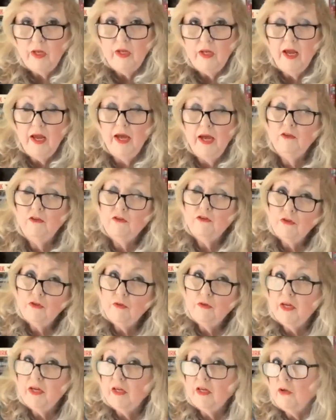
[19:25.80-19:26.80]
and the two
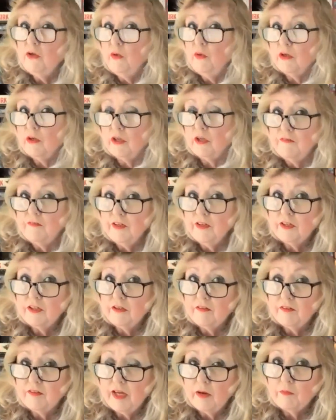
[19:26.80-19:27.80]
men who were
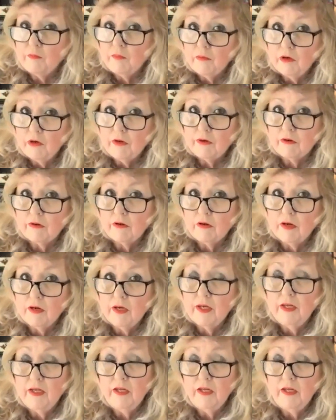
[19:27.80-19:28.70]
convicted of that murder